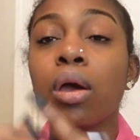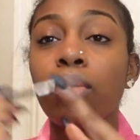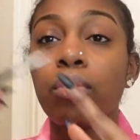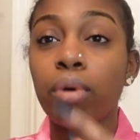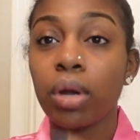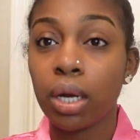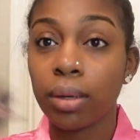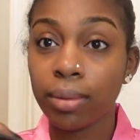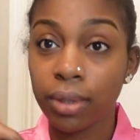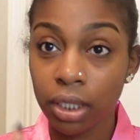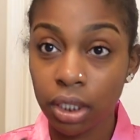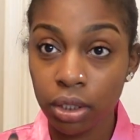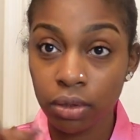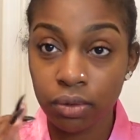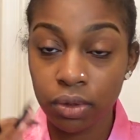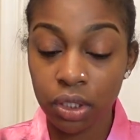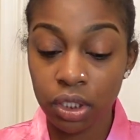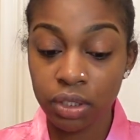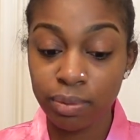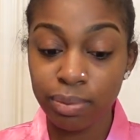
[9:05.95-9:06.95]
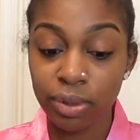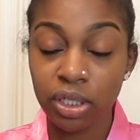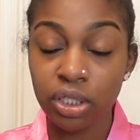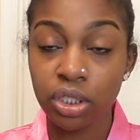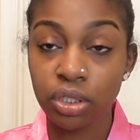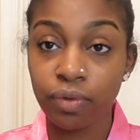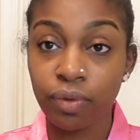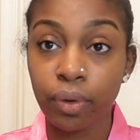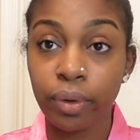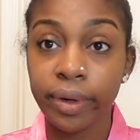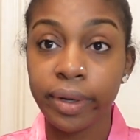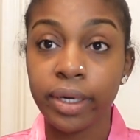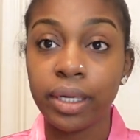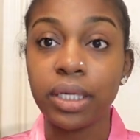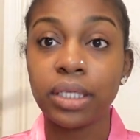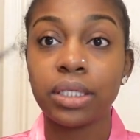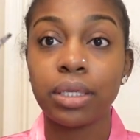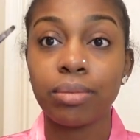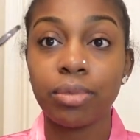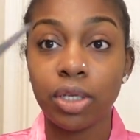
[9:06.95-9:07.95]
What I'm gonna use this brush for
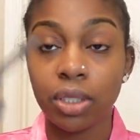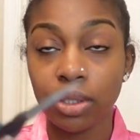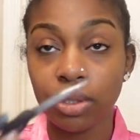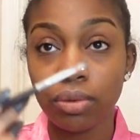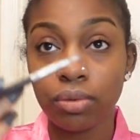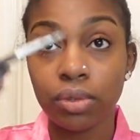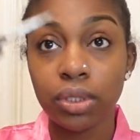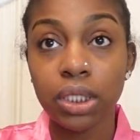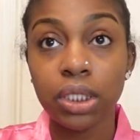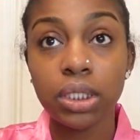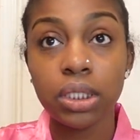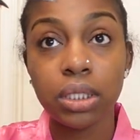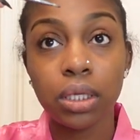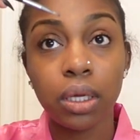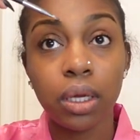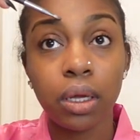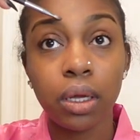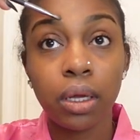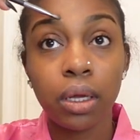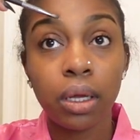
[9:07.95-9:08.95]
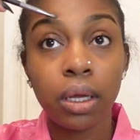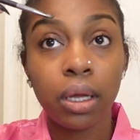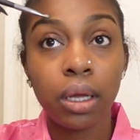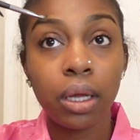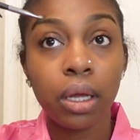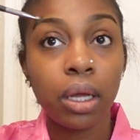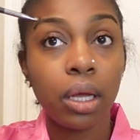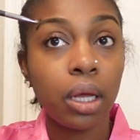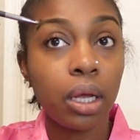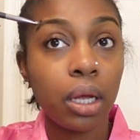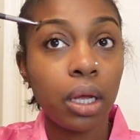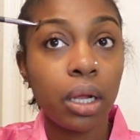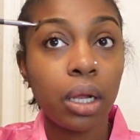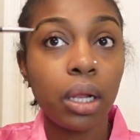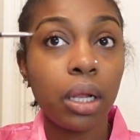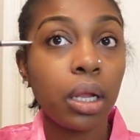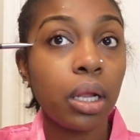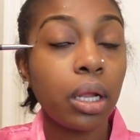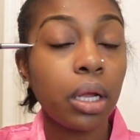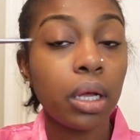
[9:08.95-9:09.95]
is I'm gonna use it to
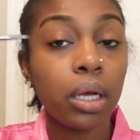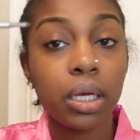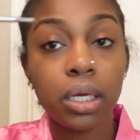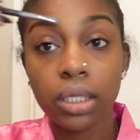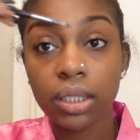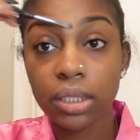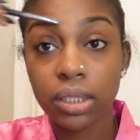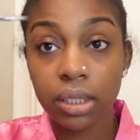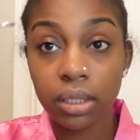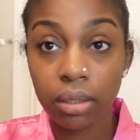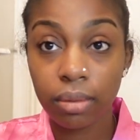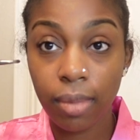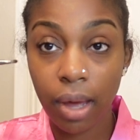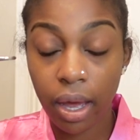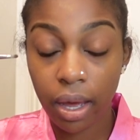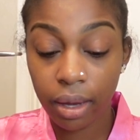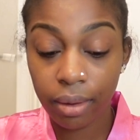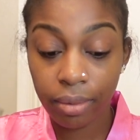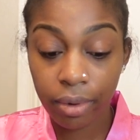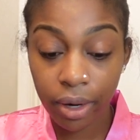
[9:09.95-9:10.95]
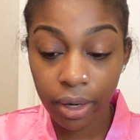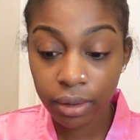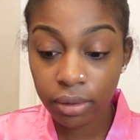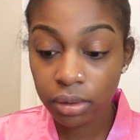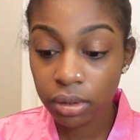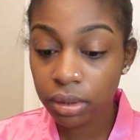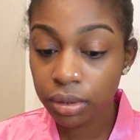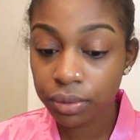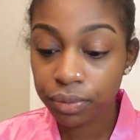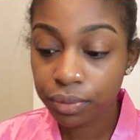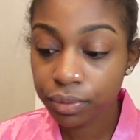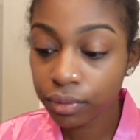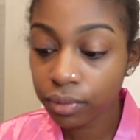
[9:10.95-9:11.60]
conceal my eyebrows.